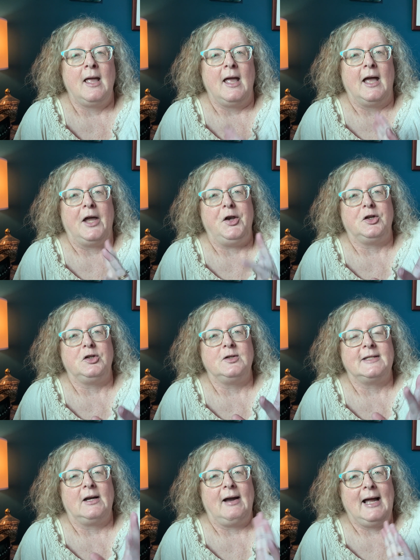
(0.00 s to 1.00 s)
And you can
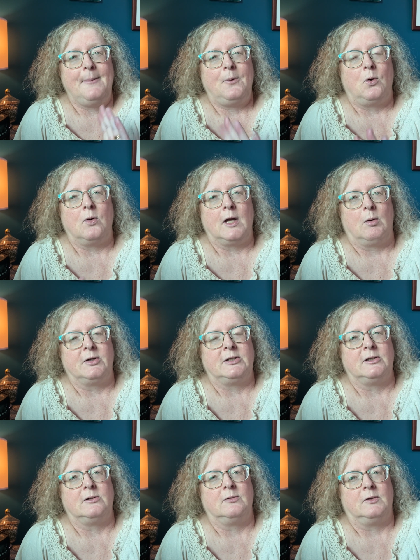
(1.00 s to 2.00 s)
use their app or go
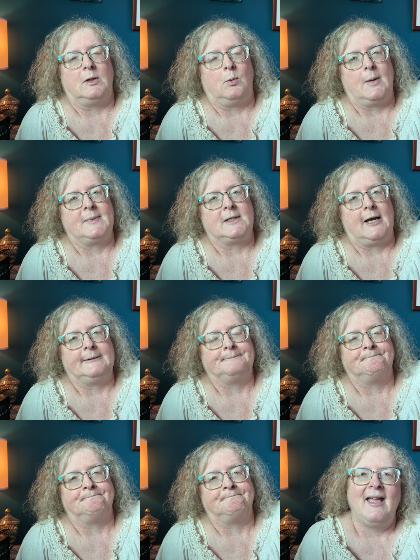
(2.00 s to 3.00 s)
onto the website.
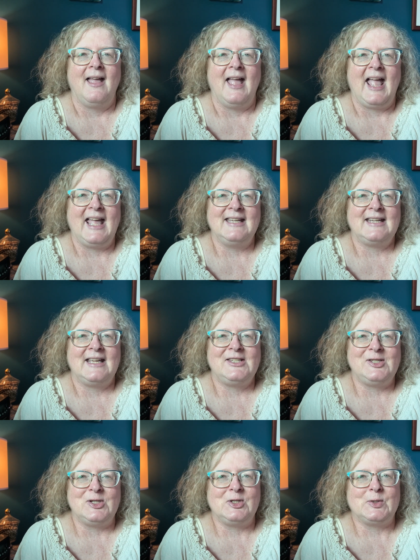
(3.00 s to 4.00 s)
And
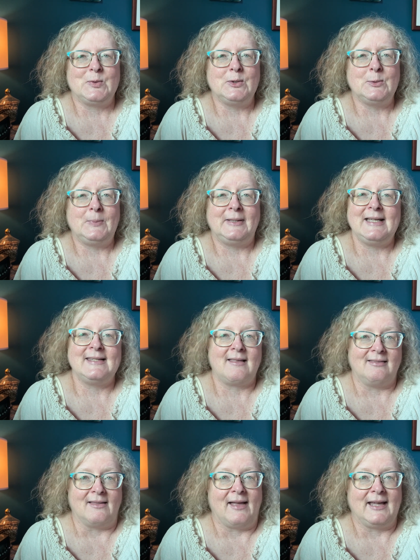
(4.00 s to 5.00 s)
as usual, please
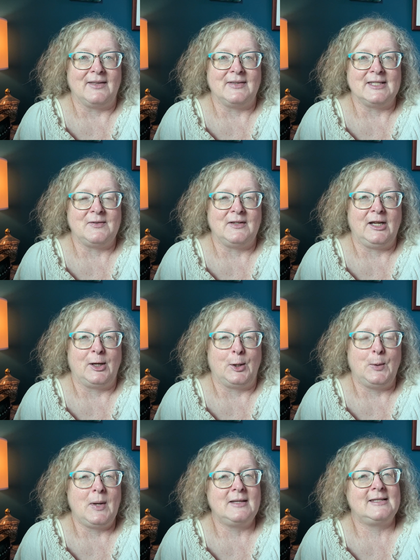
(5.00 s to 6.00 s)
like this
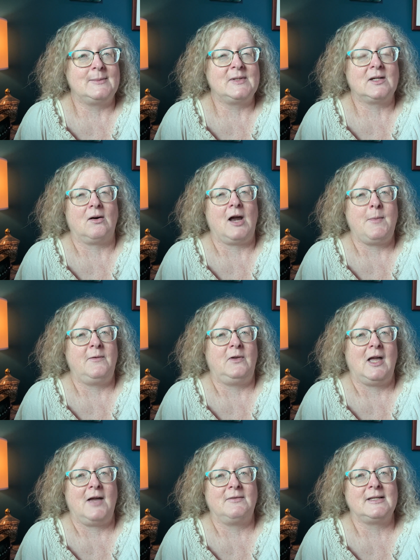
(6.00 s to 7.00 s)
video, subscribe if
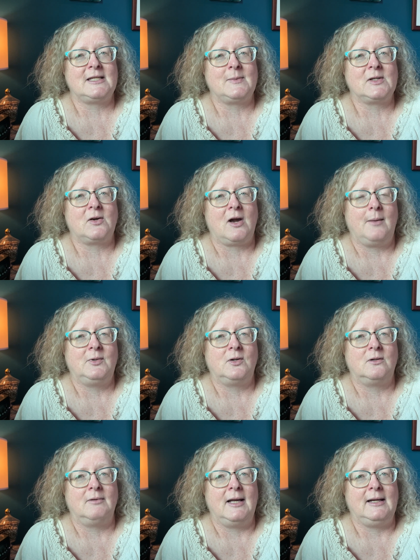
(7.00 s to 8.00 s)
you haven't subscribed
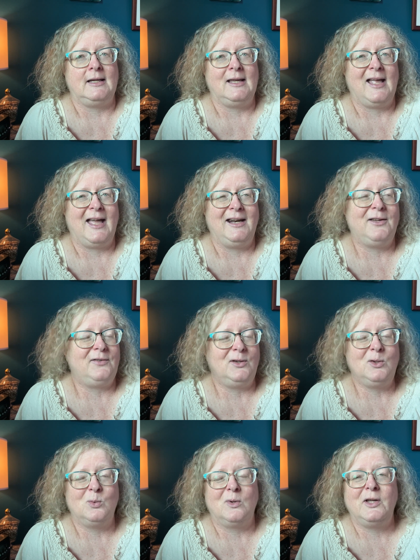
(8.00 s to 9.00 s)
already, and if
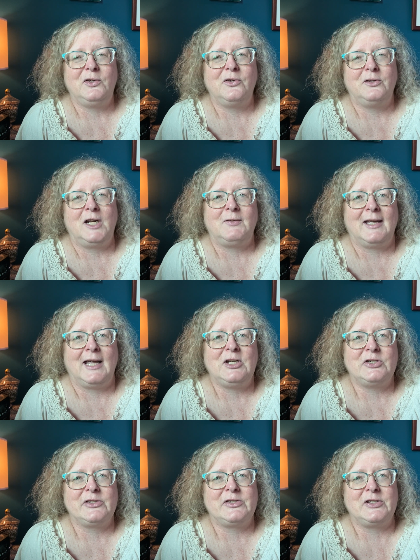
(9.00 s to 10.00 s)
you want your
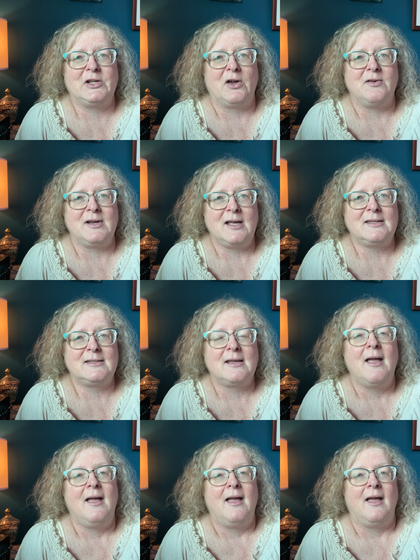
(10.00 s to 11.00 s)
notifications to go nuts,
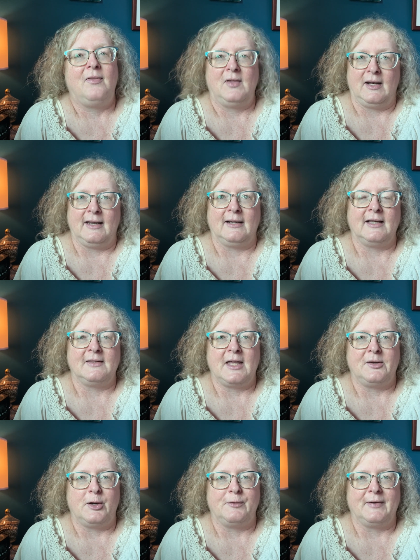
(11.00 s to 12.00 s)
and then click
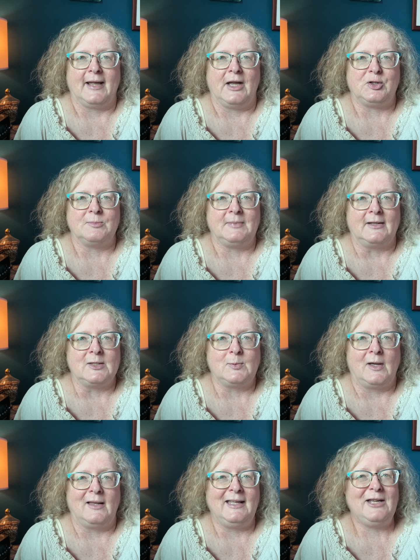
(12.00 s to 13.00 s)
that notification bell as
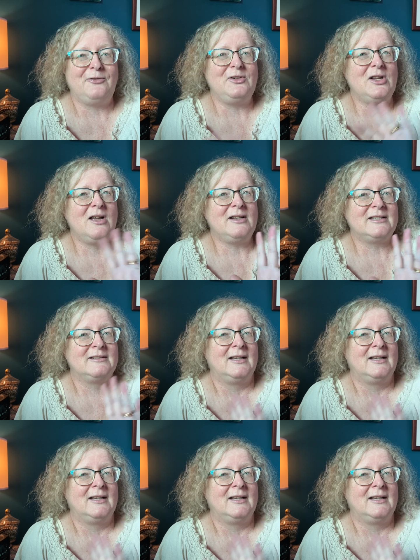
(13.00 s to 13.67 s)
well. If not,